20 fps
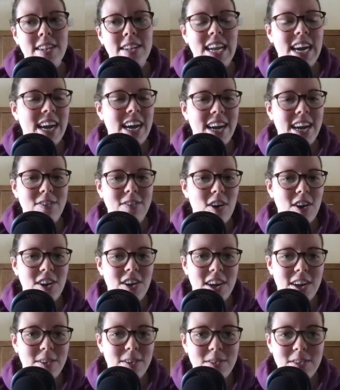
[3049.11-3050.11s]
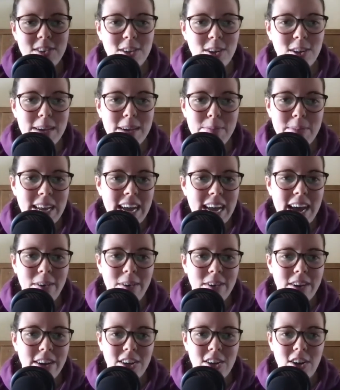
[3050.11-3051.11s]
nah, I've got to go. So I'd be
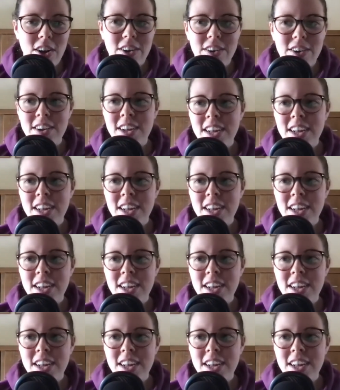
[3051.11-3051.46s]
out and gone.